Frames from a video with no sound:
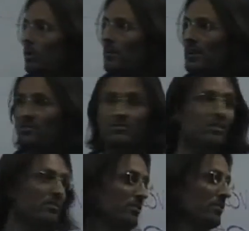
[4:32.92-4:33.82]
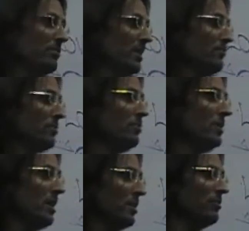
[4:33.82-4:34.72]
while this is in you, if you,
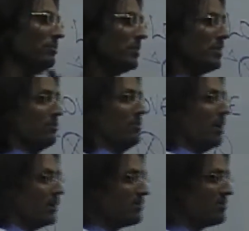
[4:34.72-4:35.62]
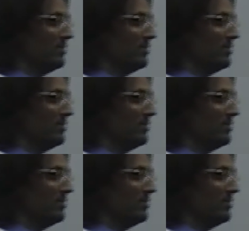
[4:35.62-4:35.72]
you can acknowledge